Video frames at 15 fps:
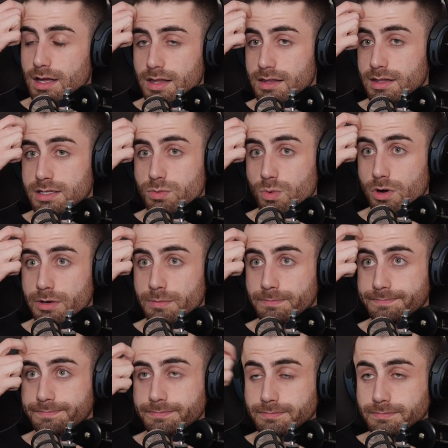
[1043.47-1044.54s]
And then this
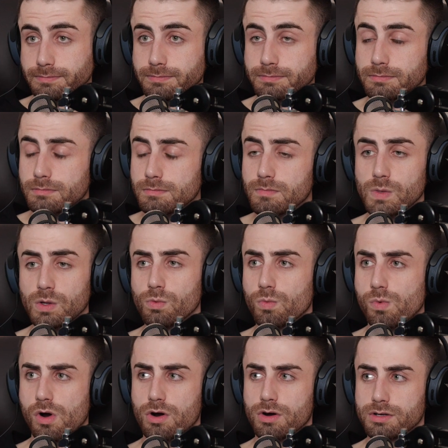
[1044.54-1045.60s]
one
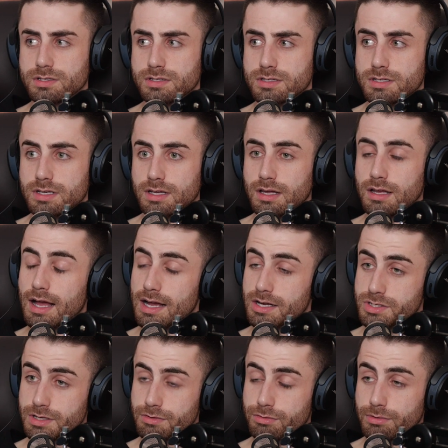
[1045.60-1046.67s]
was
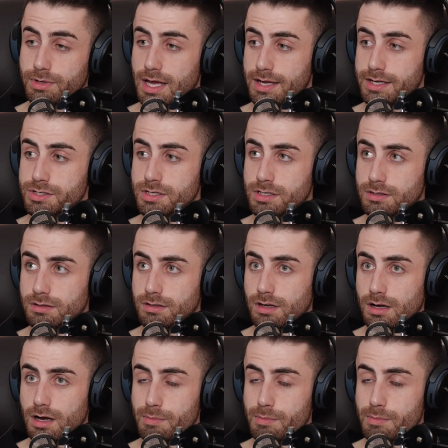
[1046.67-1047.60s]
actually through an agent.